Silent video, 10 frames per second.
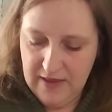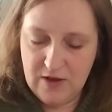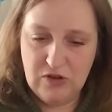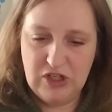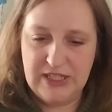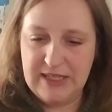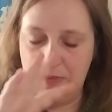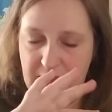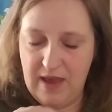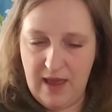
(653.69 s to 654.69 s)
Those are just some
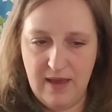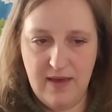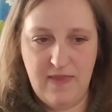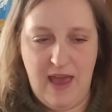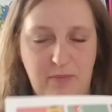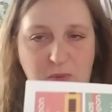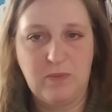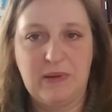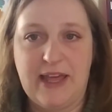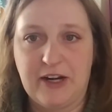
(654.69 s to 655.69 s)
of the that
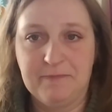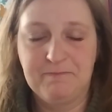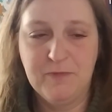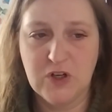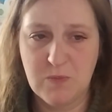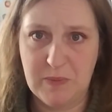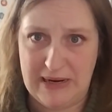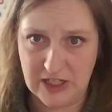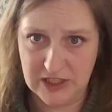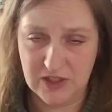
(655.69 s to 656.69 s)
planner. There's more
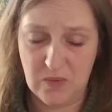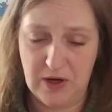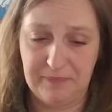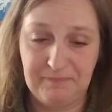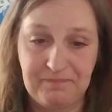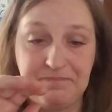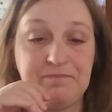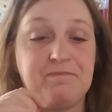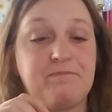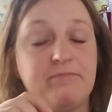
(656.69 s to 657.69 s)
pages, don't worry.
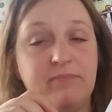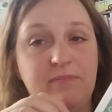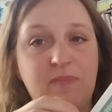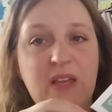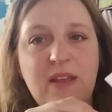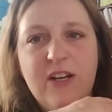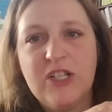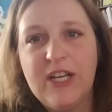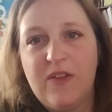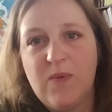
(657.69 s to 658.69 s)
Here's
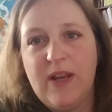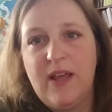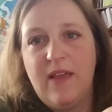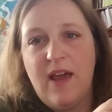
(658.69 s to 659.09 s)
another one.